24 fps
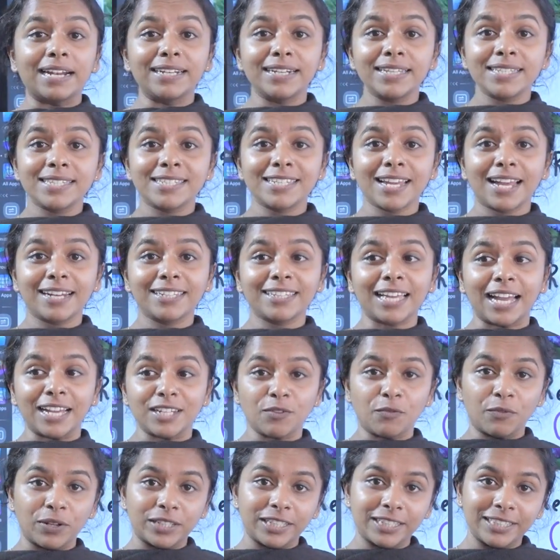understand
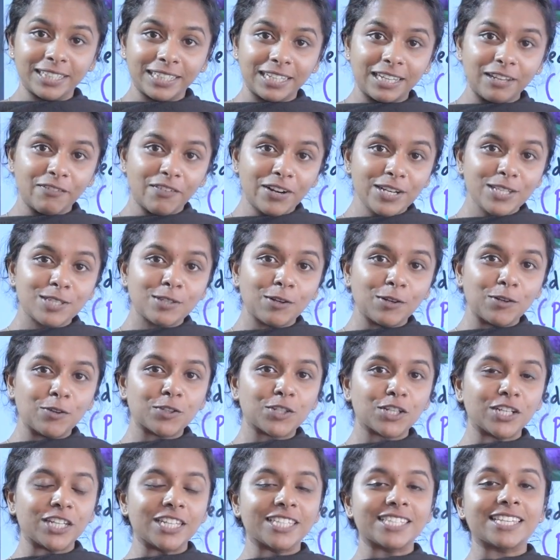that whether the given
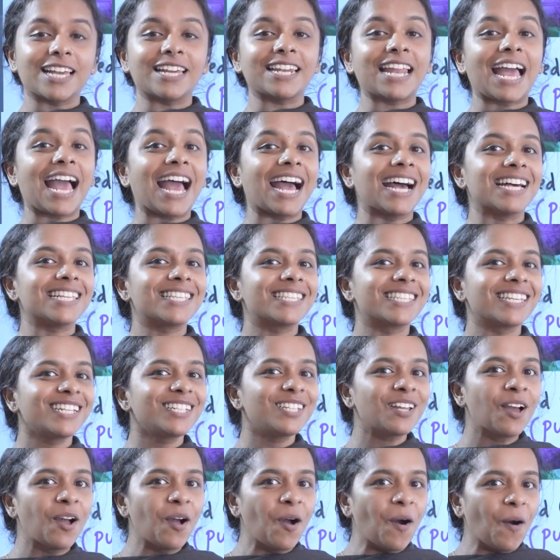solution is an acid
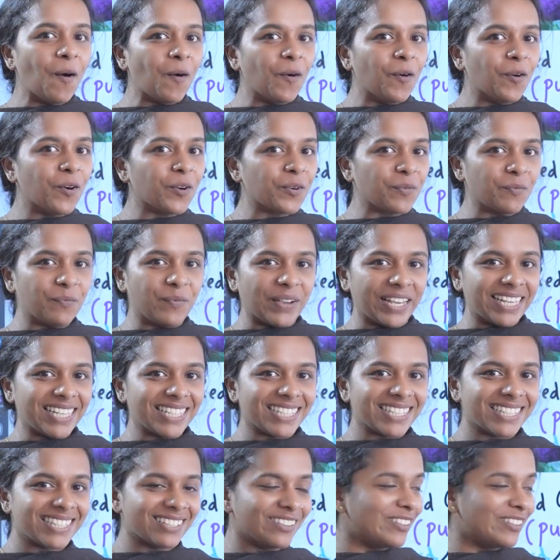or base.